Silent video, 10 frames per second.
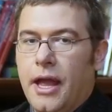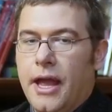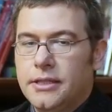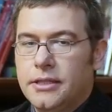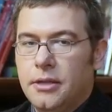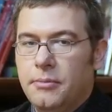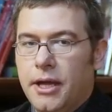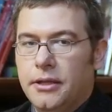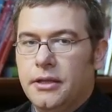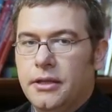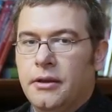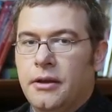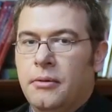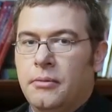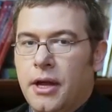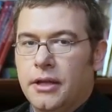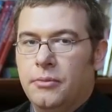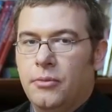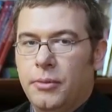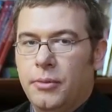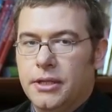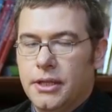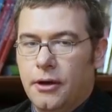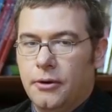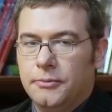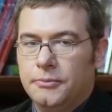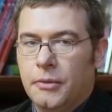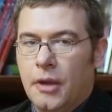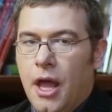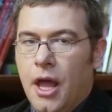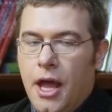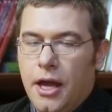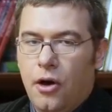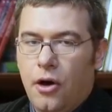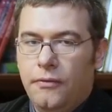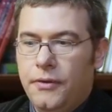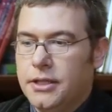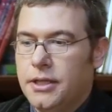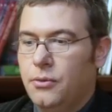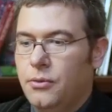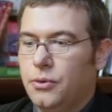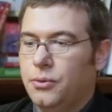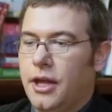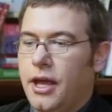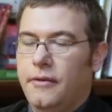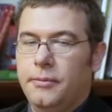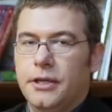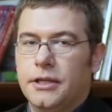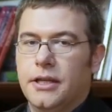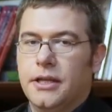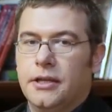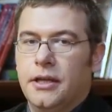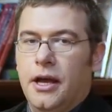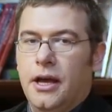estimated at the moment now. And obviously what would happen is that